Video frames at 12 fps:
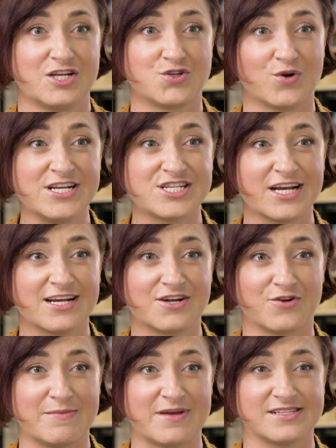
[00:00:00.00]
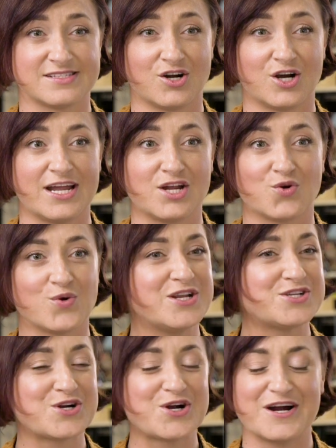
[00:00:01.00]
Joint check agreements are a
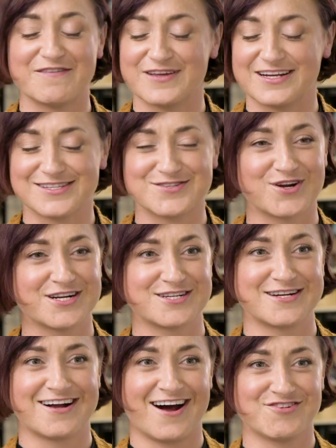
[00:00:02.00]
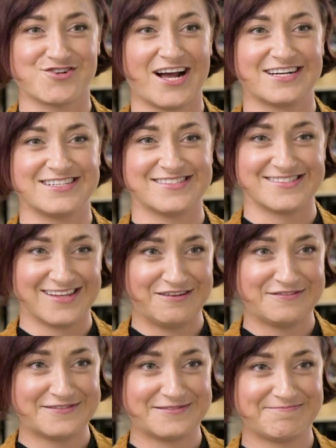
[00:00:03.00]
creature of the construction contract
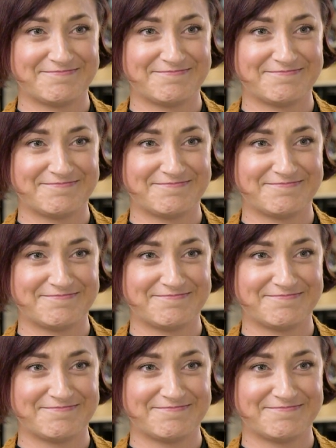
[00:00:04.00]
itself.